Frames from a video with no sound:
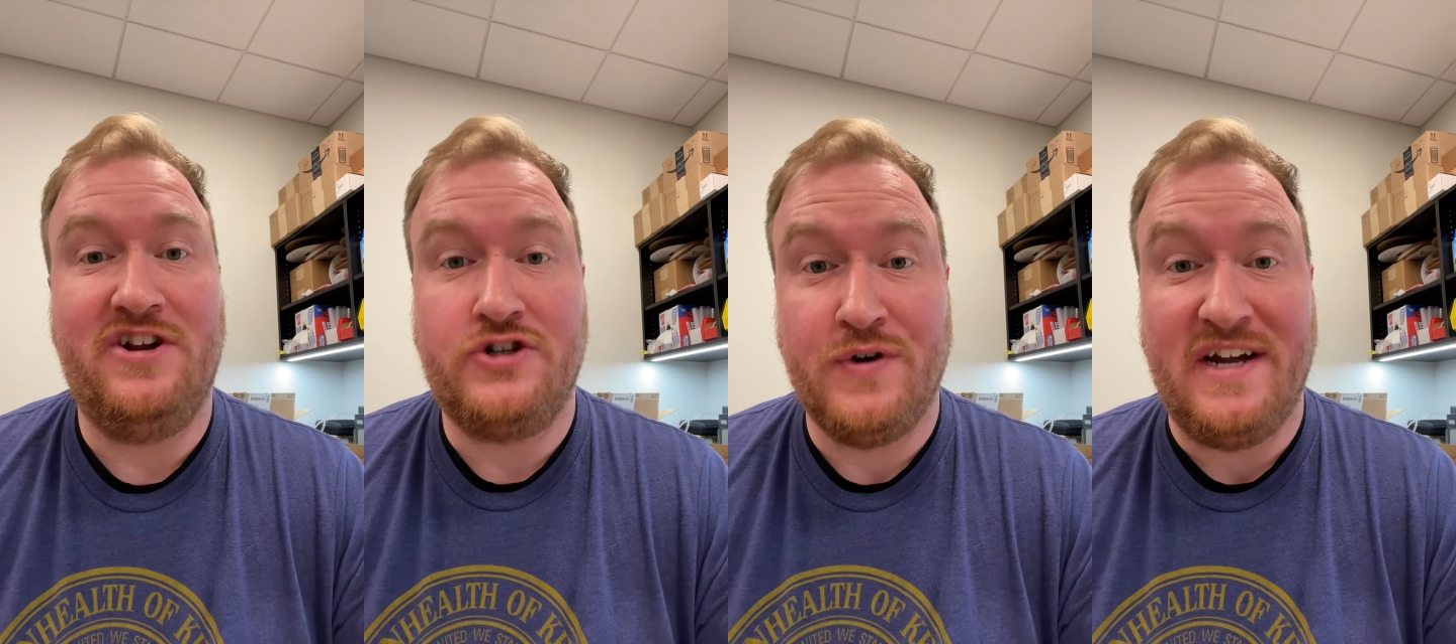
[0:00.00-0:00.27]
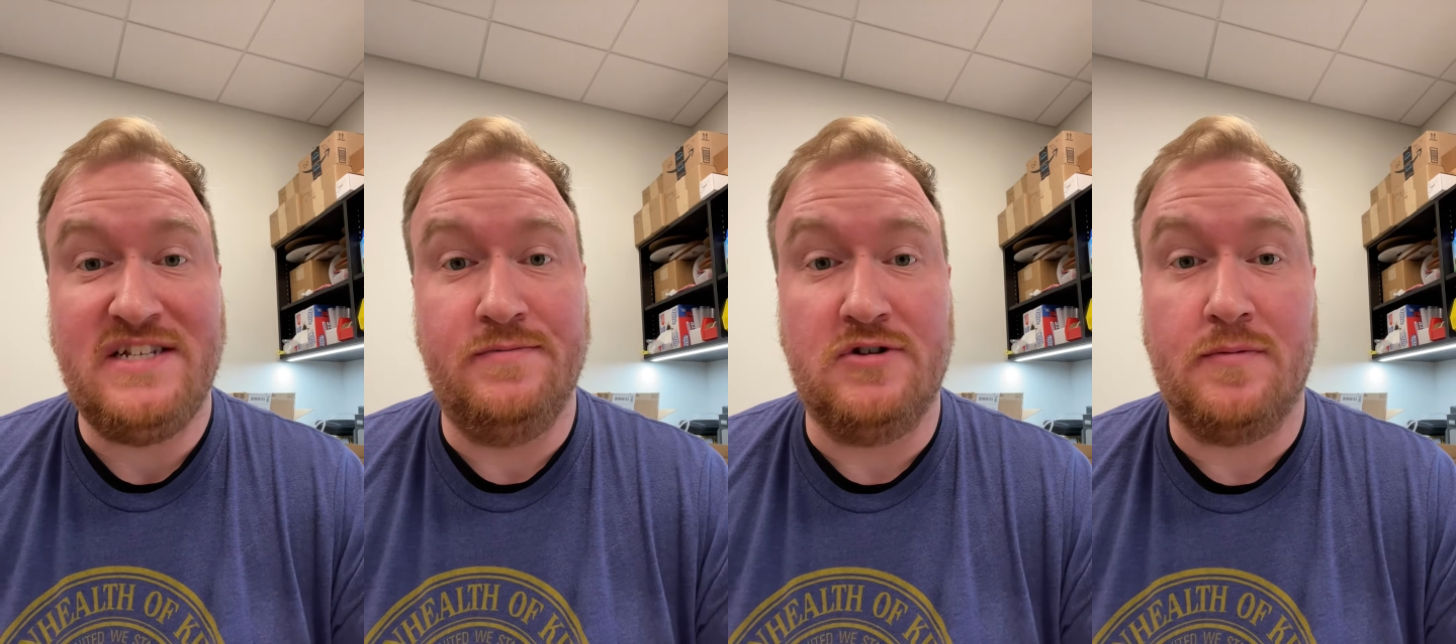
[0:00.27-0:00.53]
the
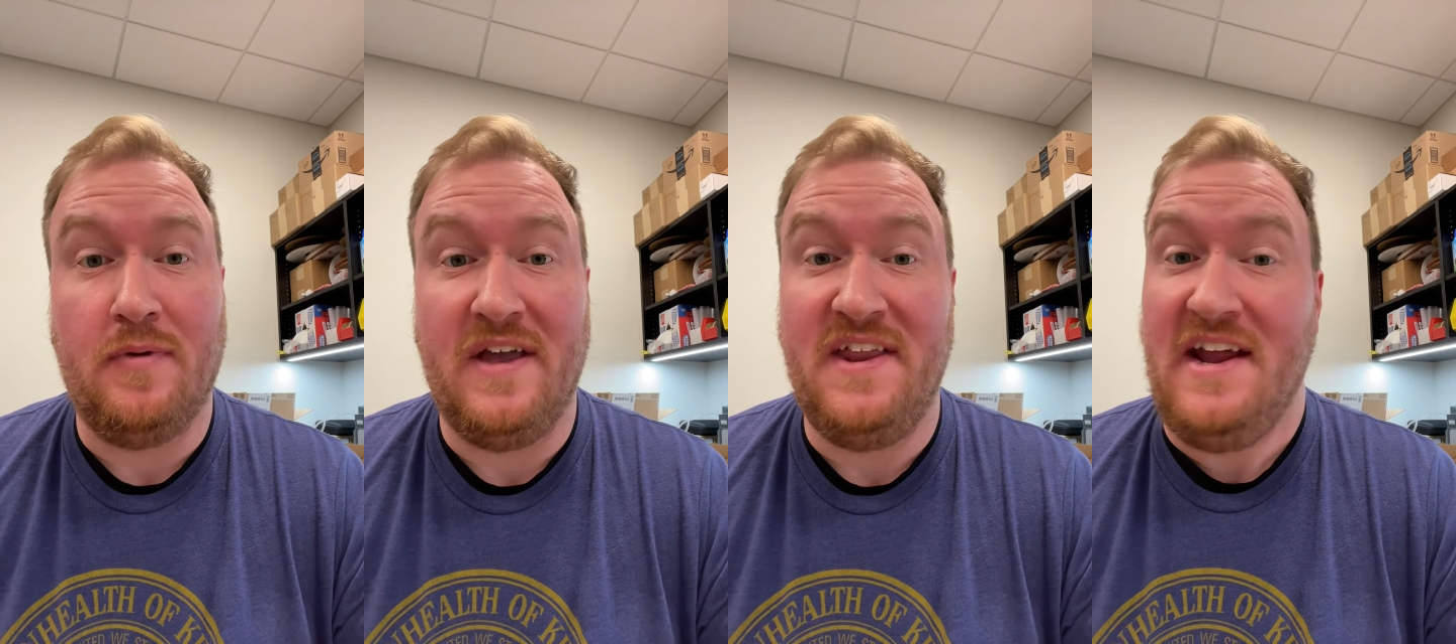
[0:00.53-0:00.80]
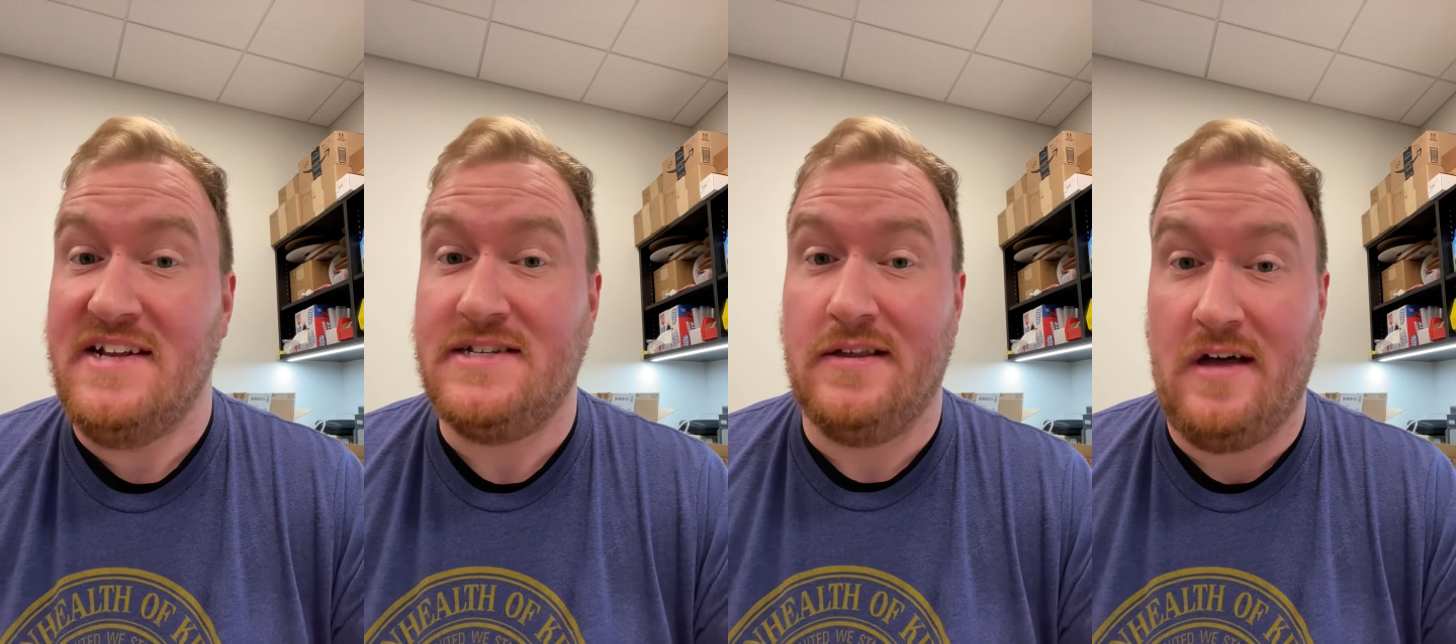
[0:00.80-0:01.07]
transmitter
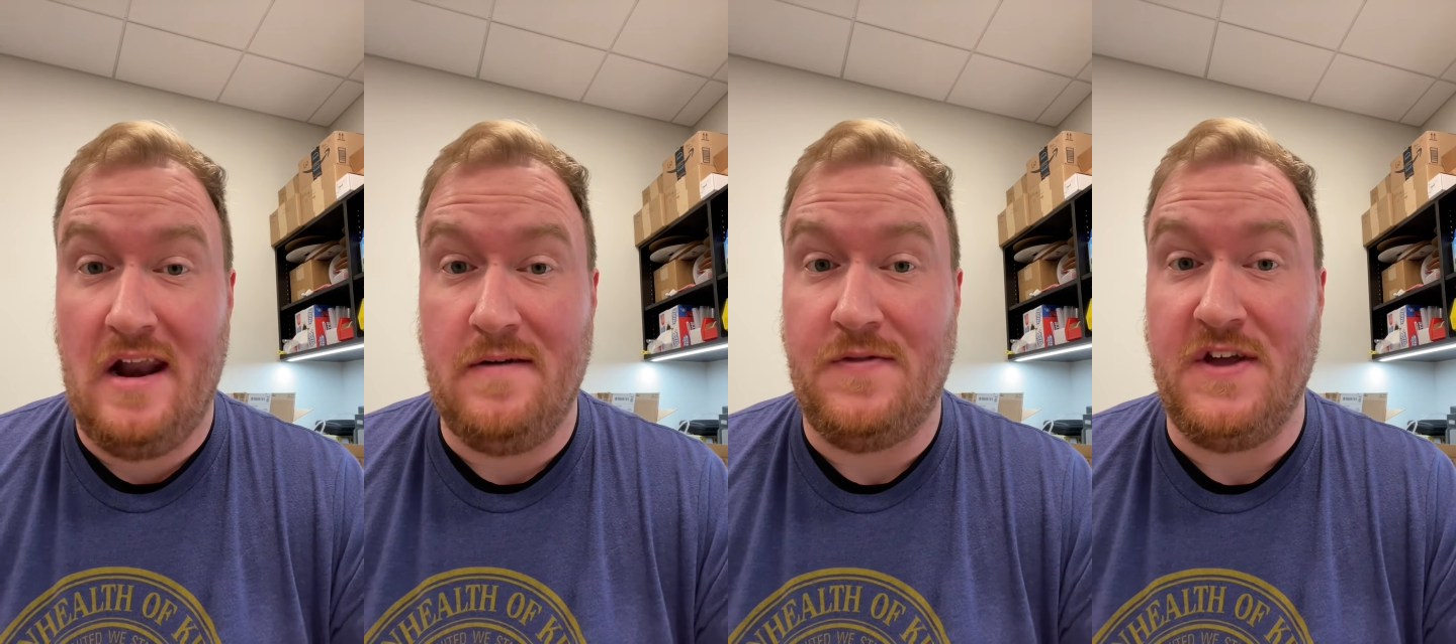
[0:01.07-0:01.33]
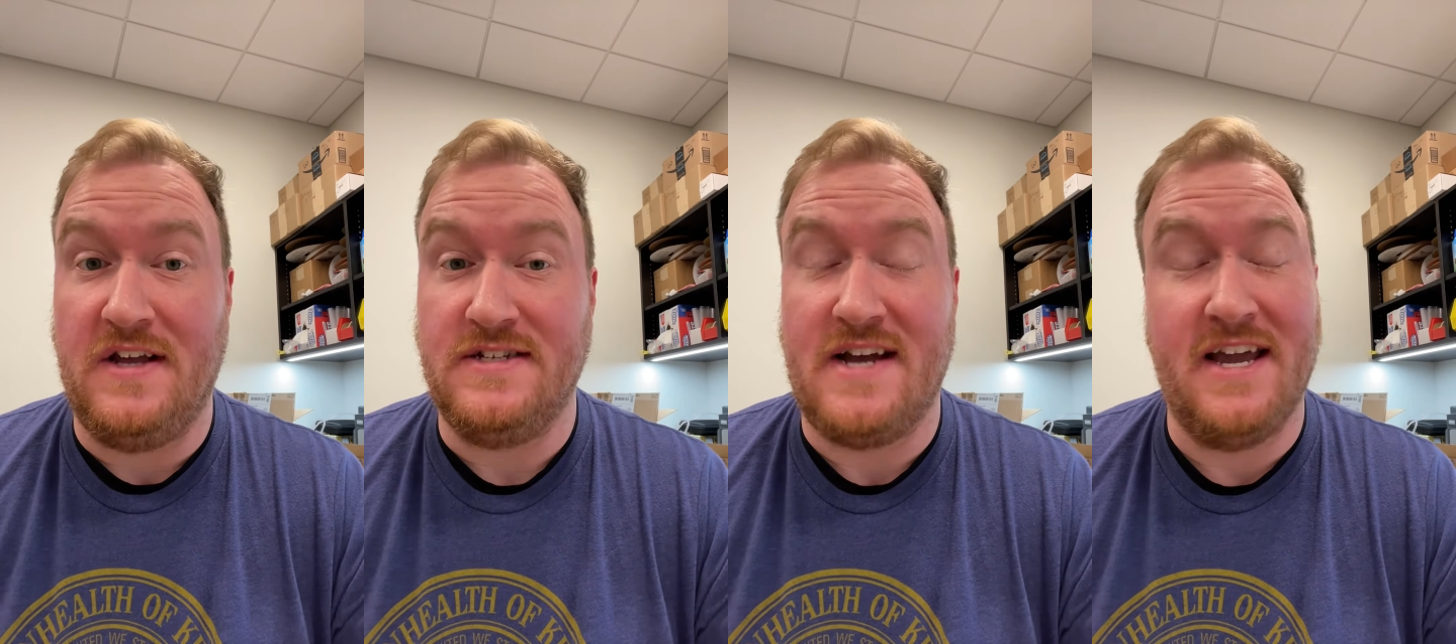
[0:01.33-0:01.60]
plant has a lot of
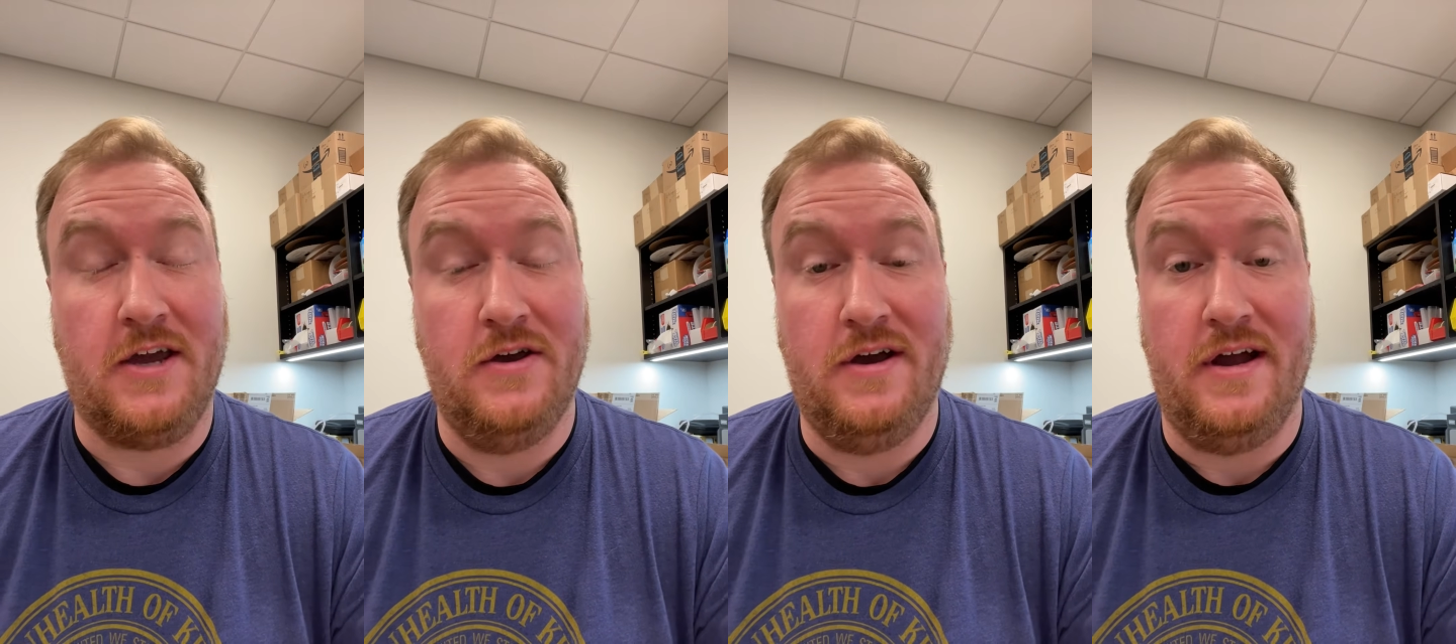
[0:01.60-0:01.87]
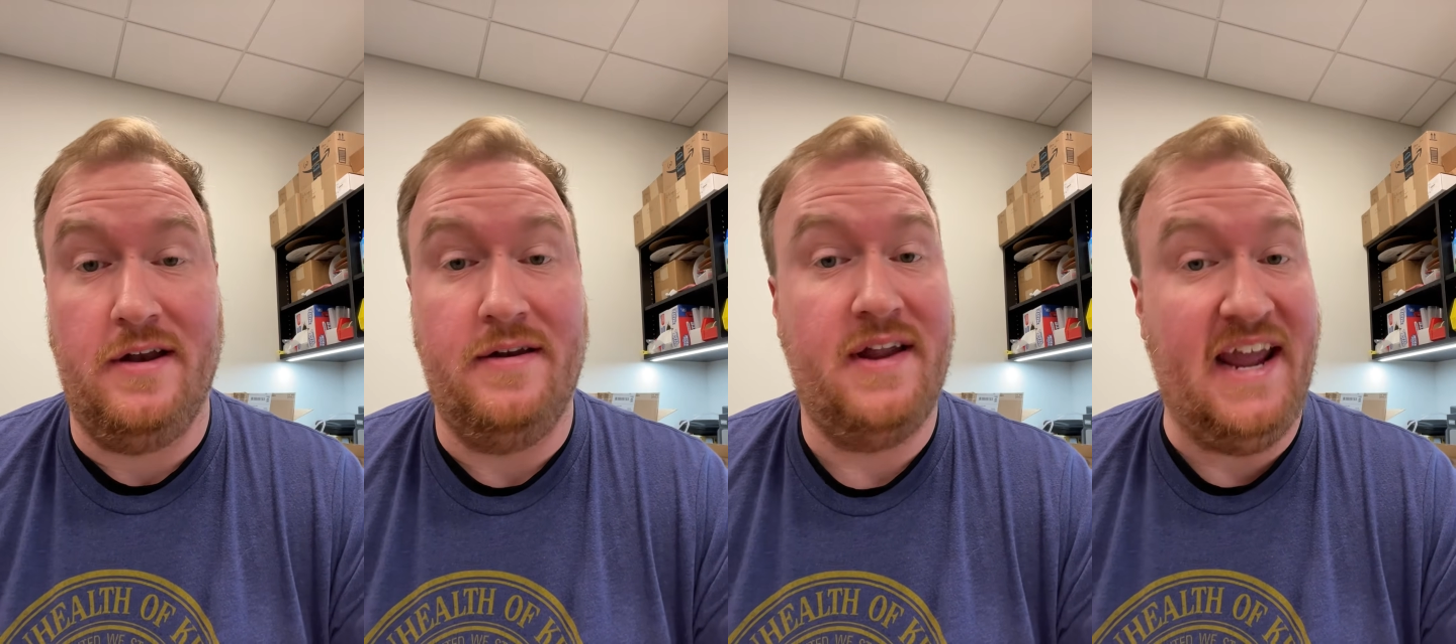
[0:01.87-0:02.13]
things I
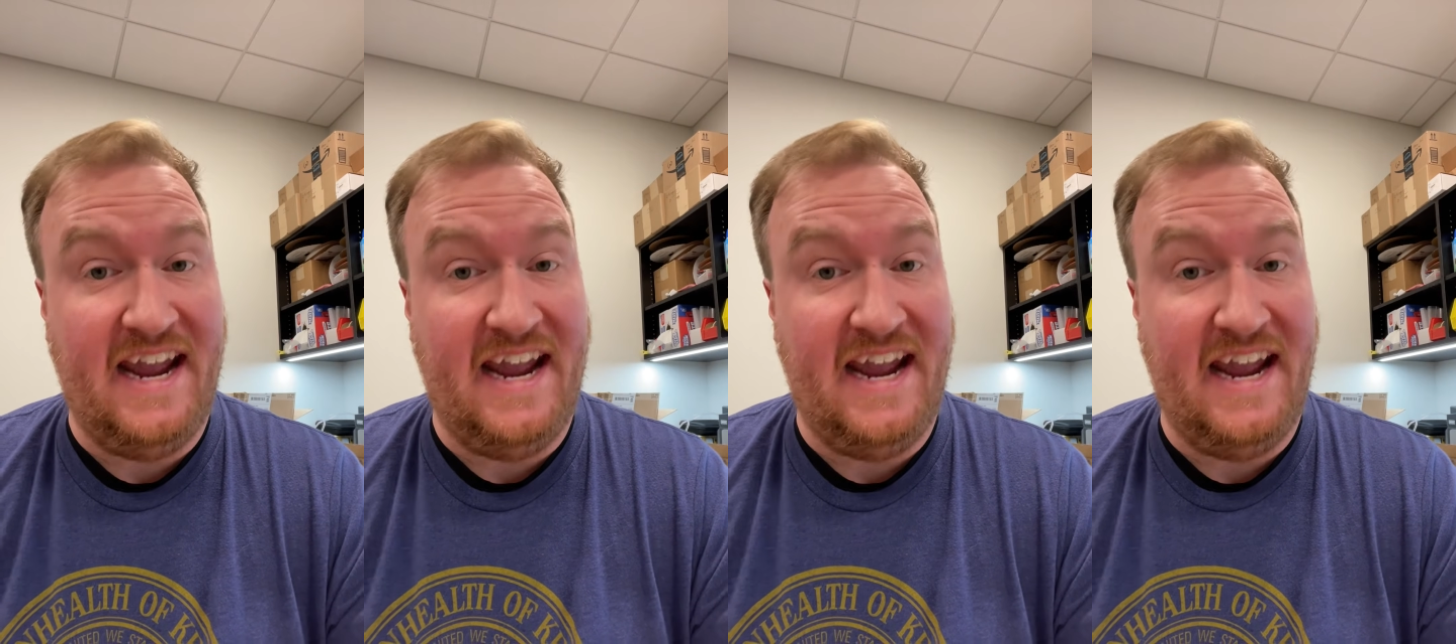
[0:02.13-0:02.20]
could,